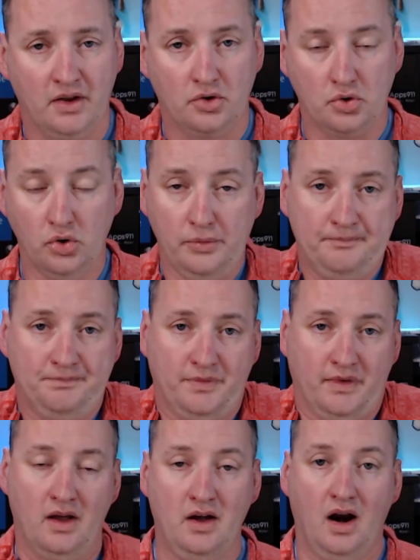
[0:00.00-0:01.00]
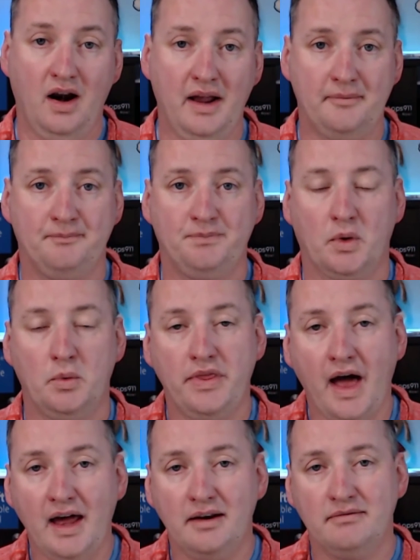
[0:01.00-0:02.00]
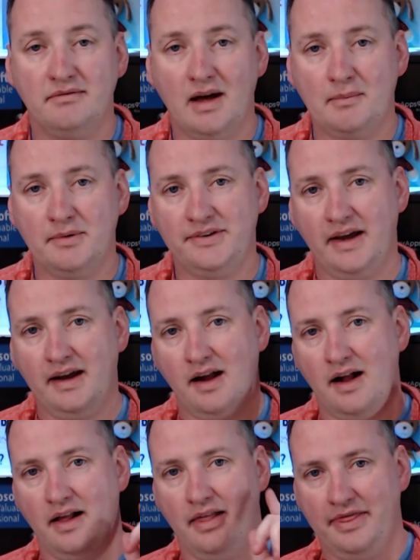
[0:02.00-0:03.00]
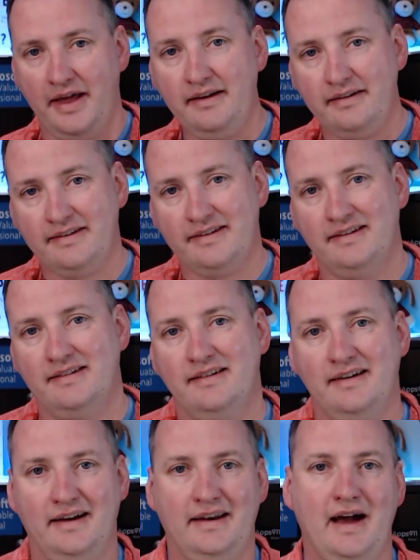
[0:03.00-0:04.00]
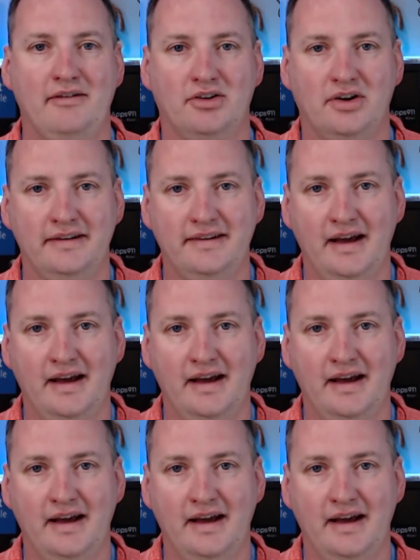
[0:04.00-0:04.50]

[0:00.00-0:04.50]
Cool. All right. With that, I'm going to say thanks and have a great